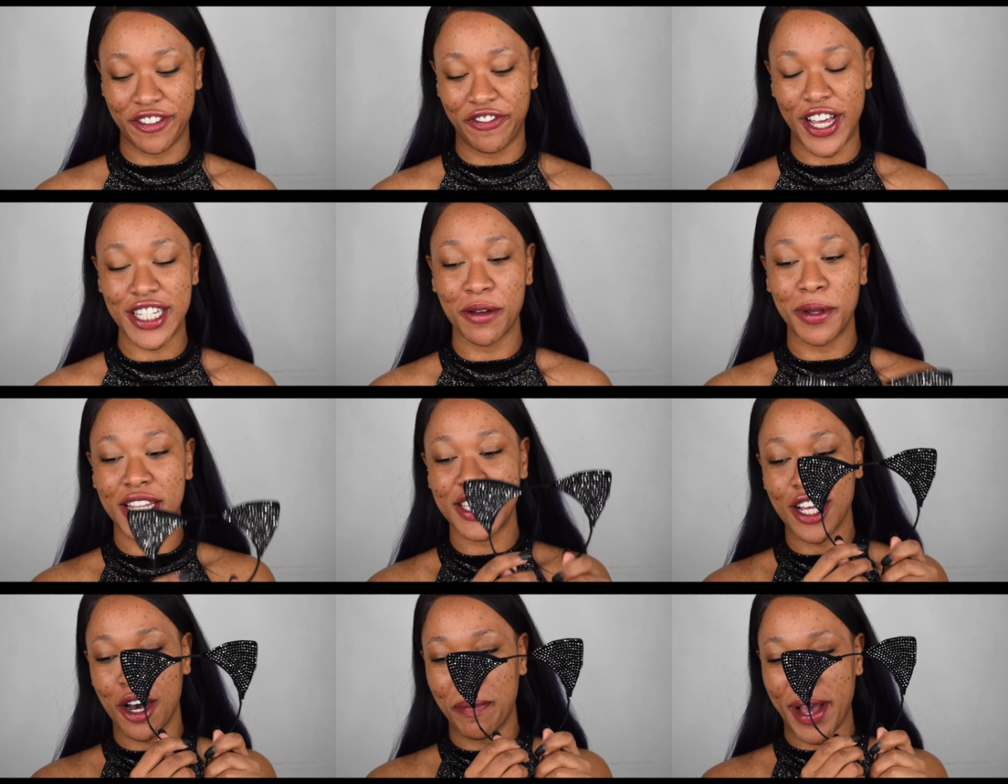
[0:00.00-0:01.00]
So first I'm going to
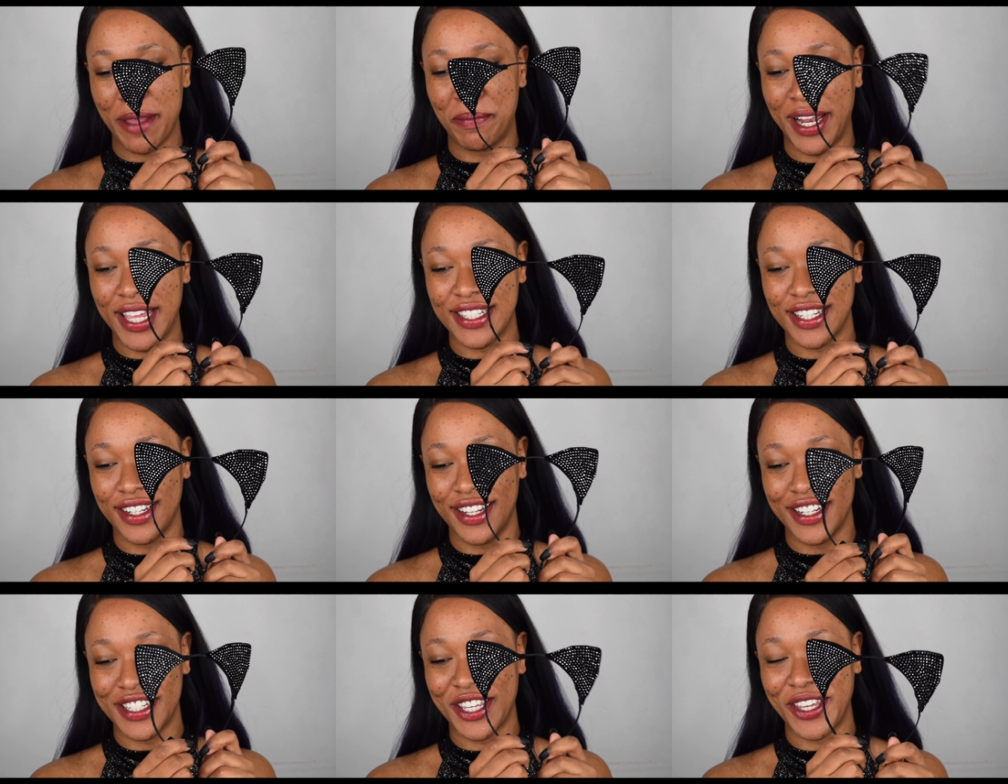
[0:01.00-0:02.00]
start by placing
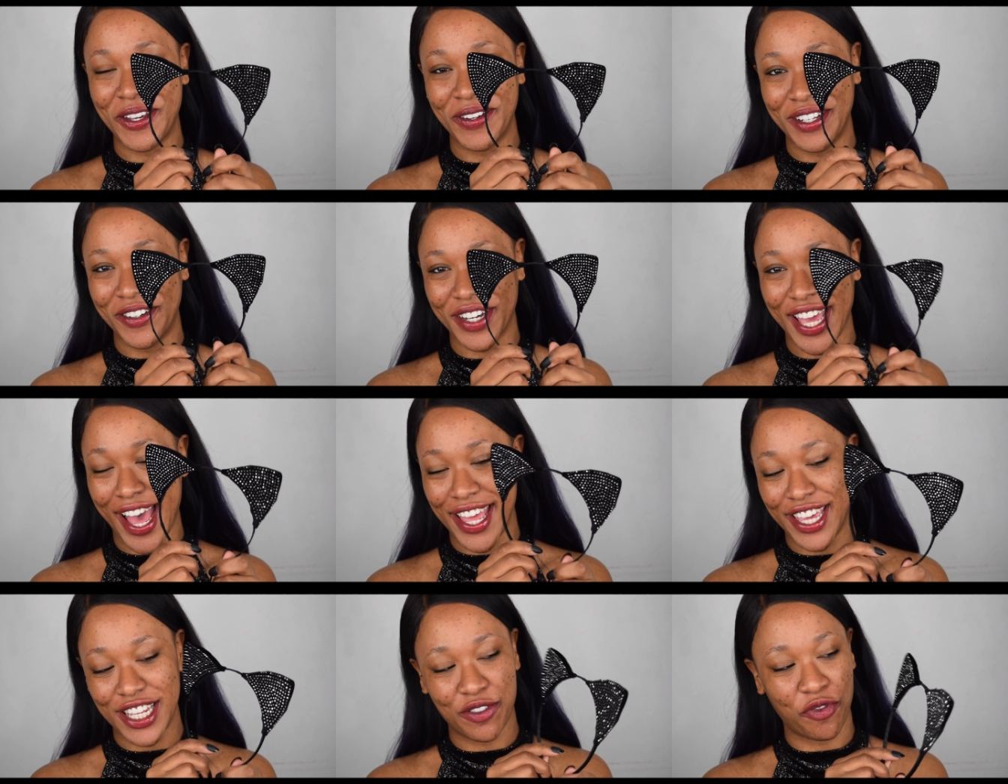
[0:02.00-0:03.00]
this cute little
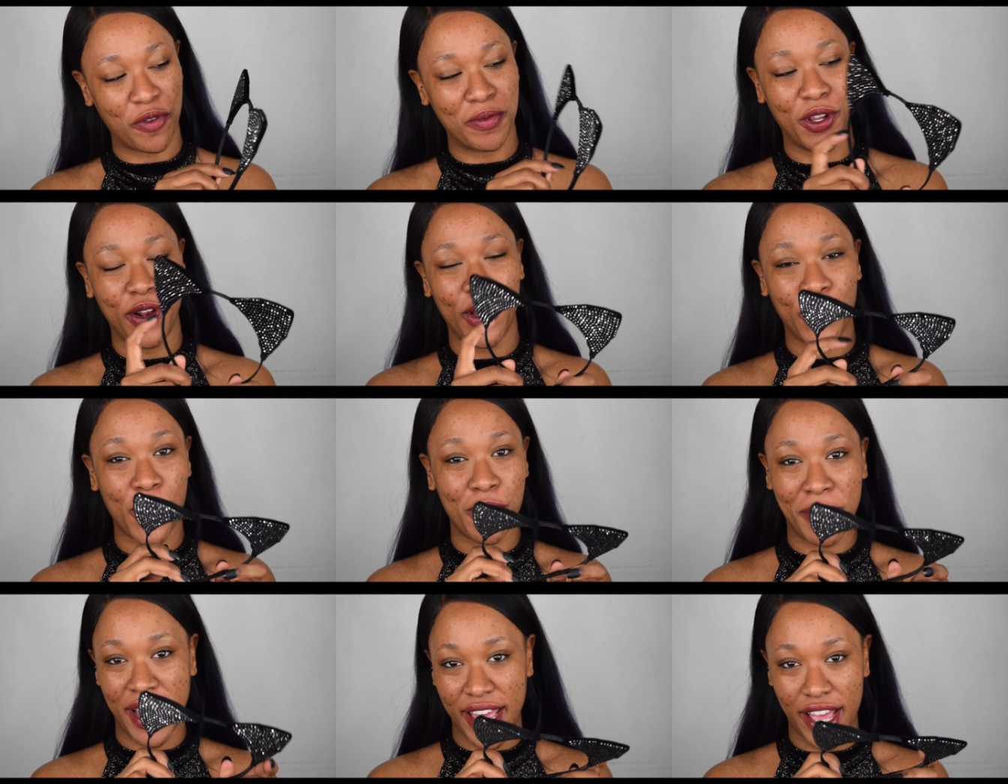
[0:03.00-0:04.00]
cat ears from New look
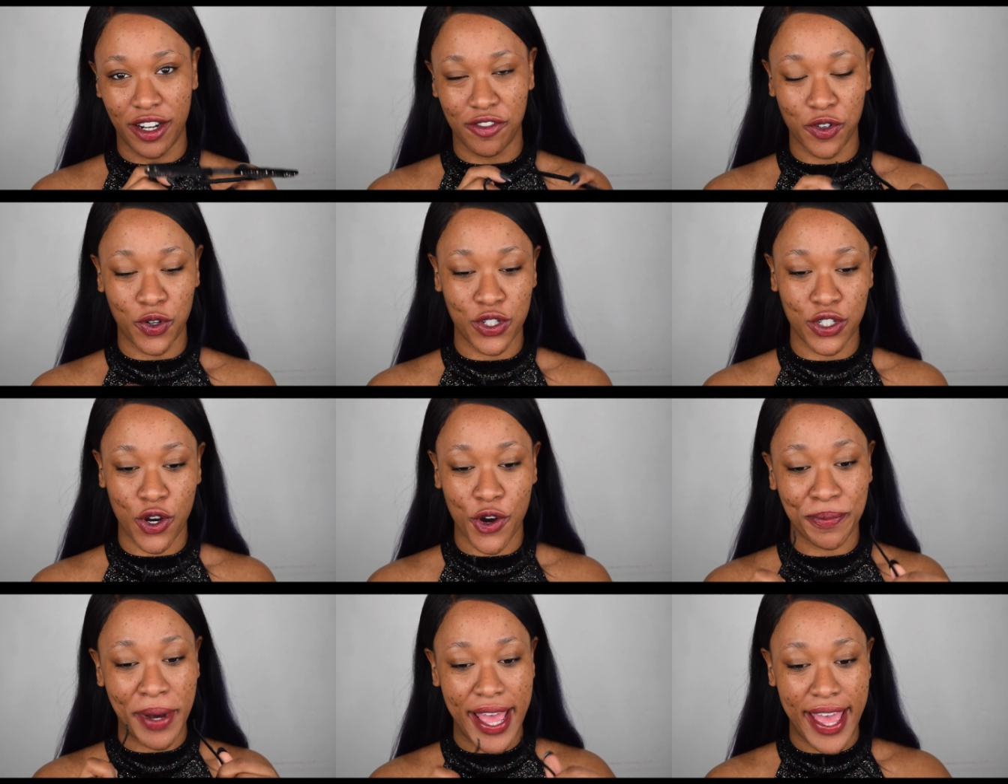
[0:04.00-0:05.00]
on my head, of course, to
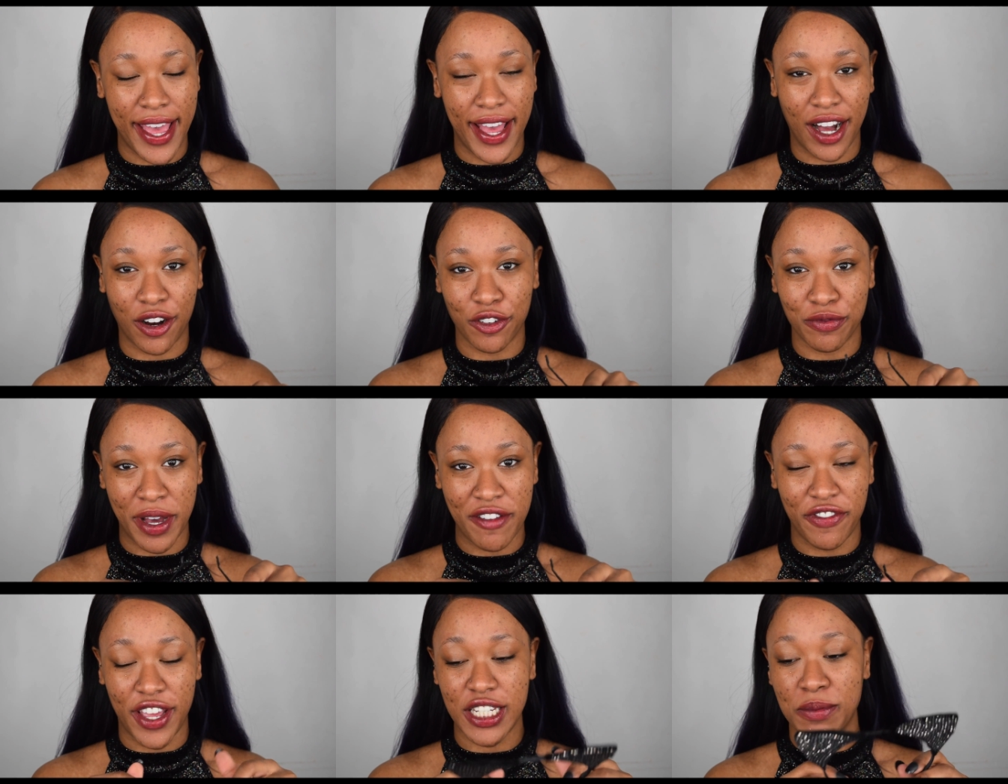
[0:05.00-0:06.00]
hold my hair out of my
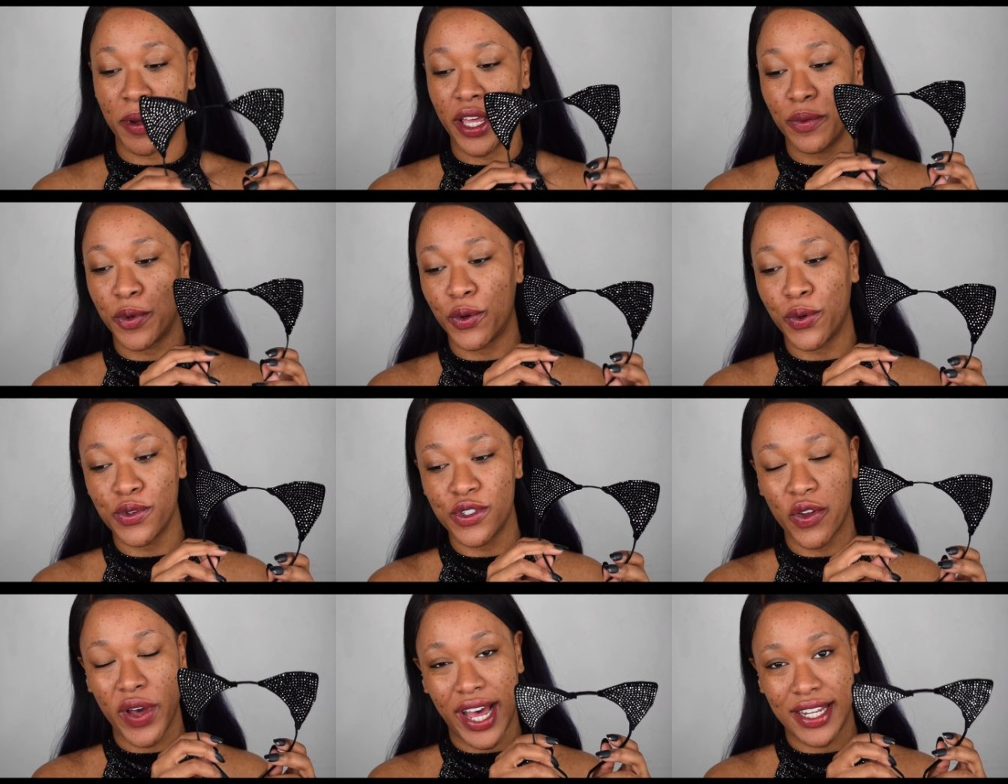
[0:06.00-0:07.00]
face, but it will
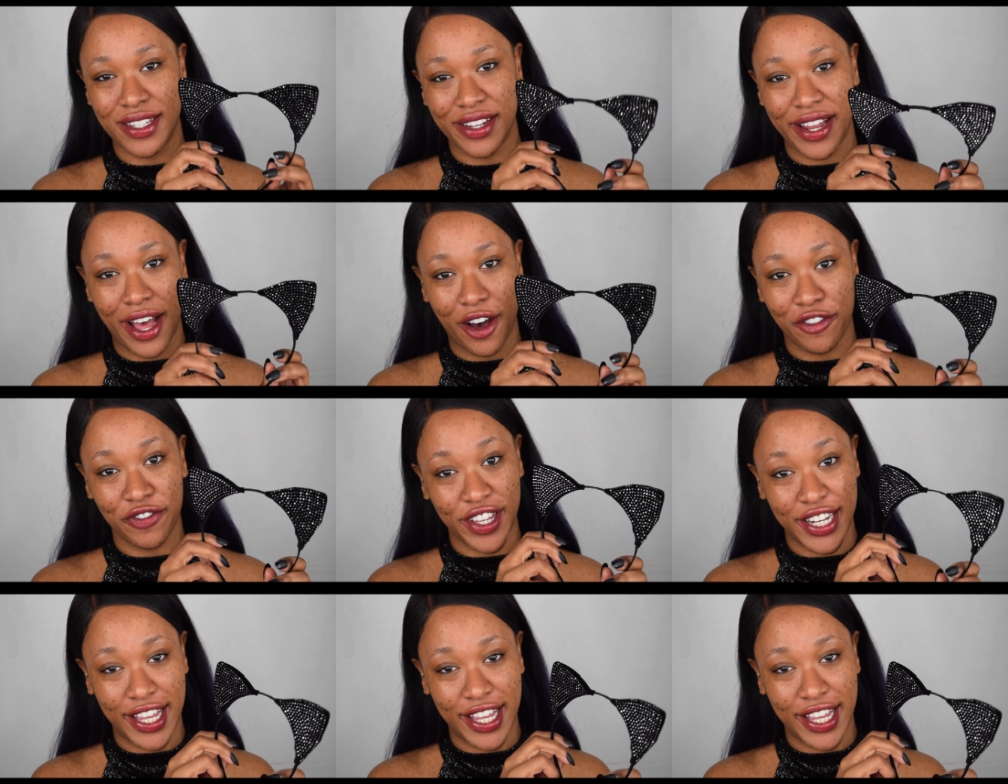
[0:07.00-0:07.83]
also add to the outfit